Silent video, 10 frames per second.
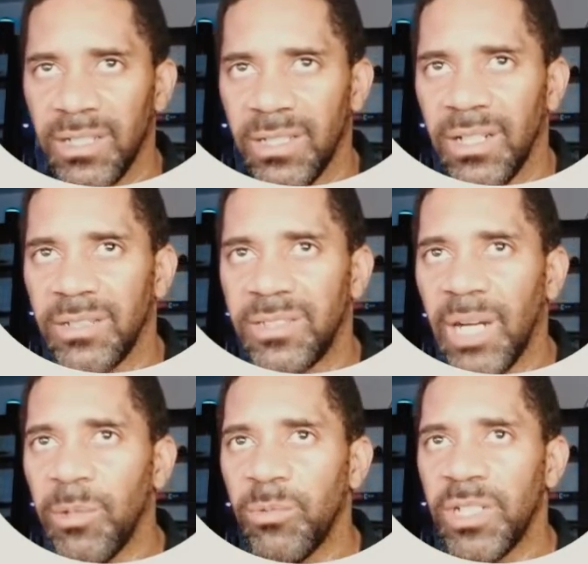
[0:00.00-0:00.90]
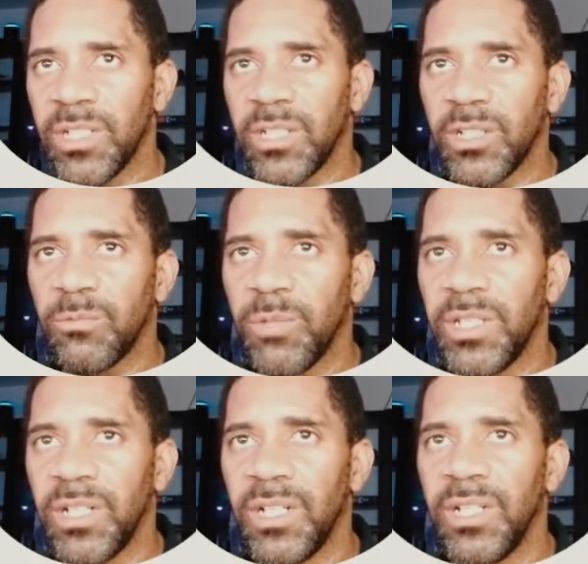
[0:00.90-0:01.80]
A double with
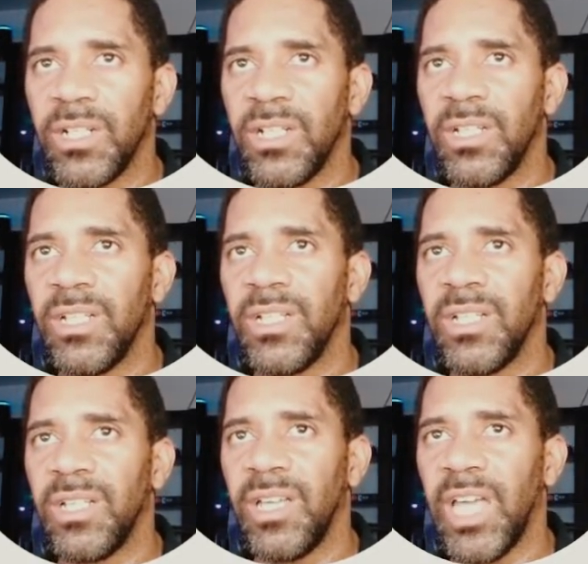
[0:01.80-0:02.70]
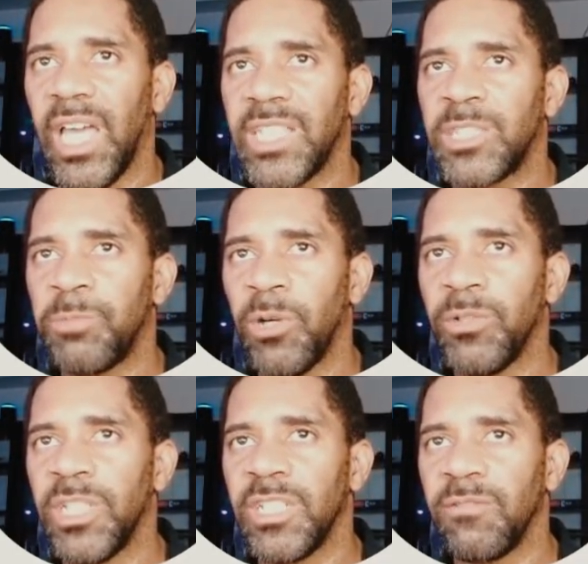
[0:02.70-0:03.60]
a
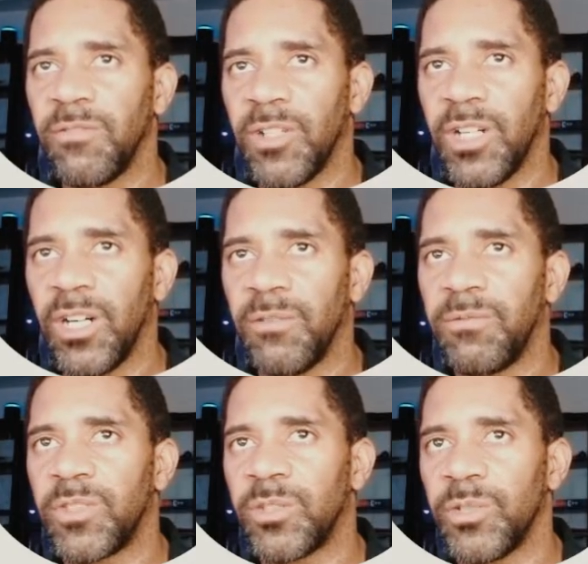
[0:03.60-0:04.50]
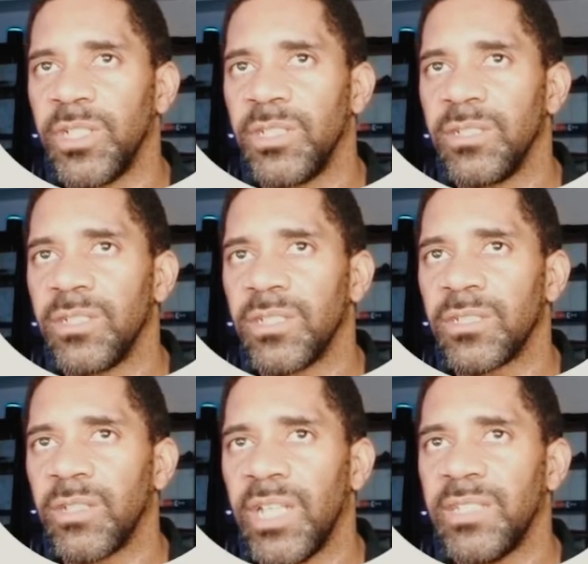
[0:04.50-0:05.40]
exponent of 3.
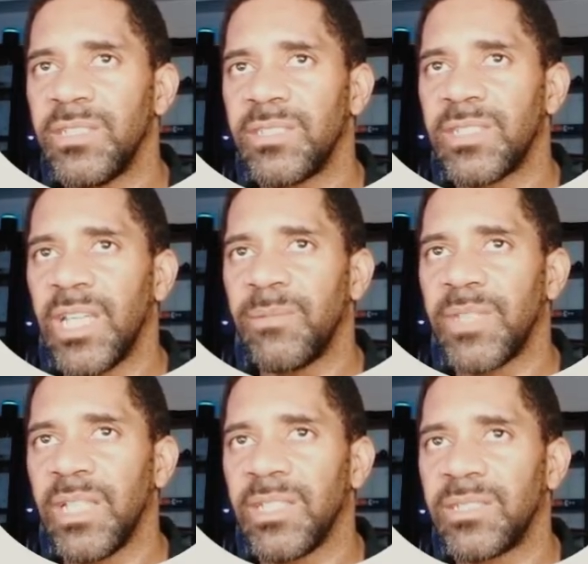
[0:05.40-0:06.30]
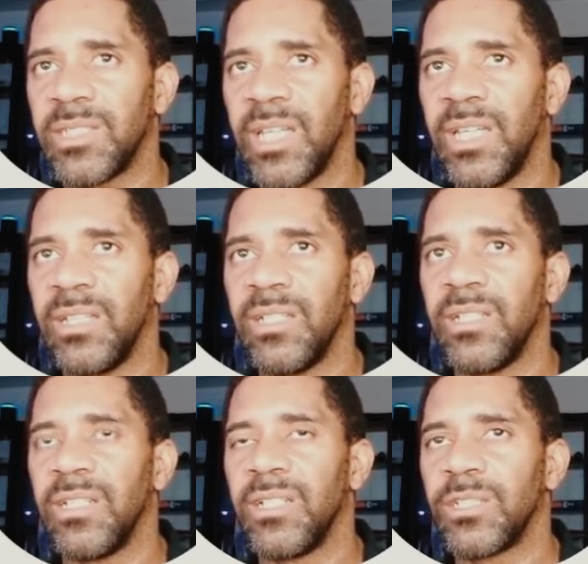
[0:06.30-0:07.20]
So that is the same thing as saying
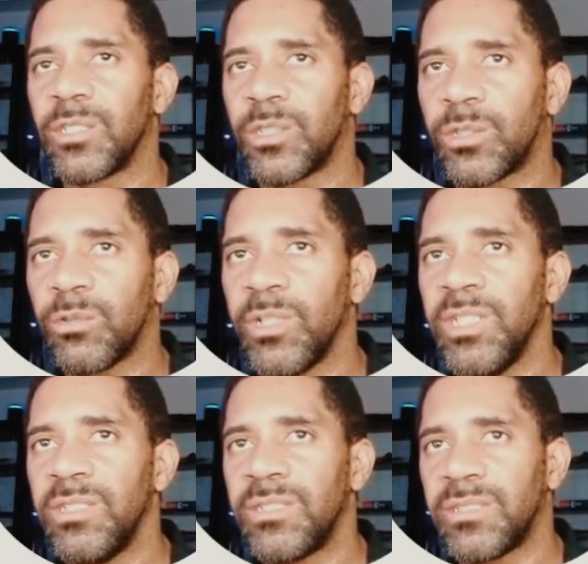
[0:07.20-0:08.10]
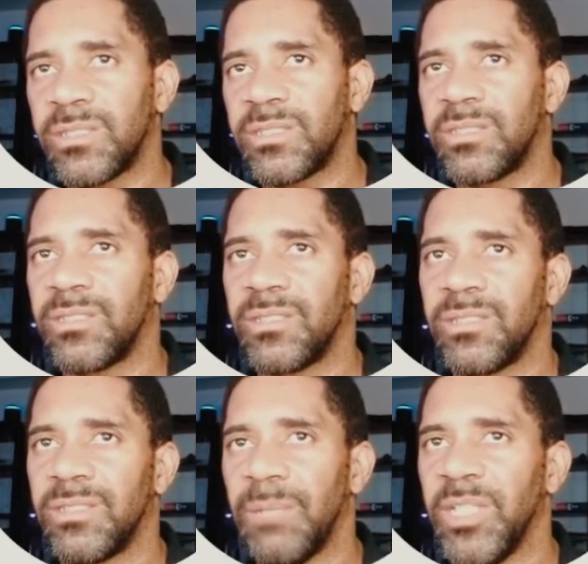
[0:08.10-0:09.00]
3.
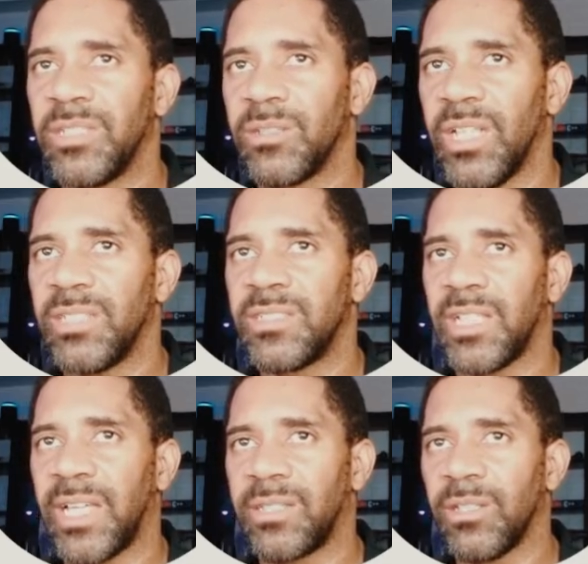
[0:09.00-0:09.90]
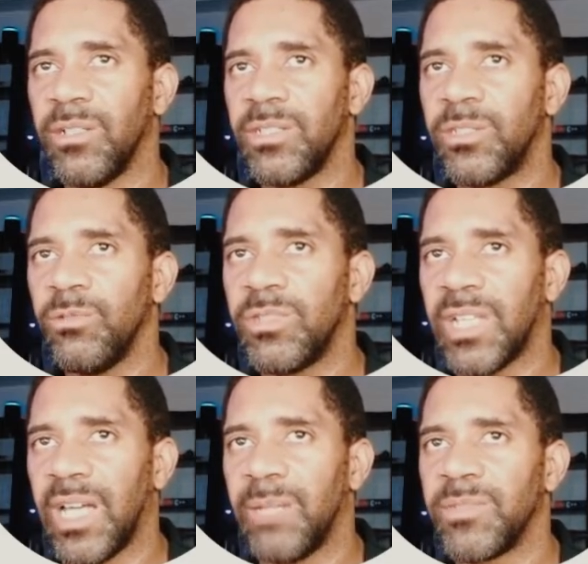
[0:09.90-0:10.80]
So that's just like 32
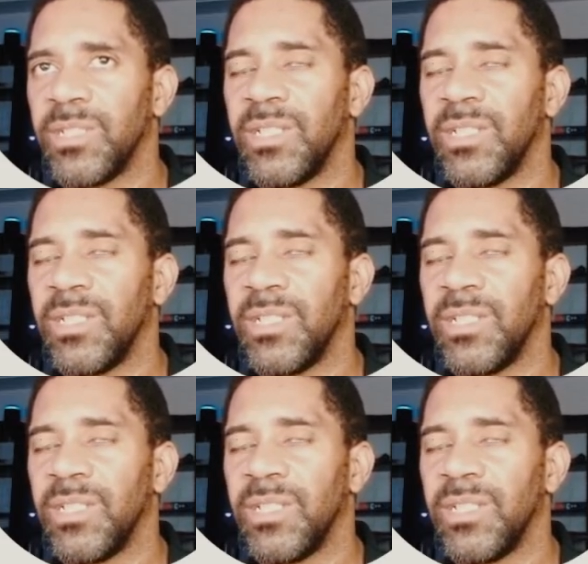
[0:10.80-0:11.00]
times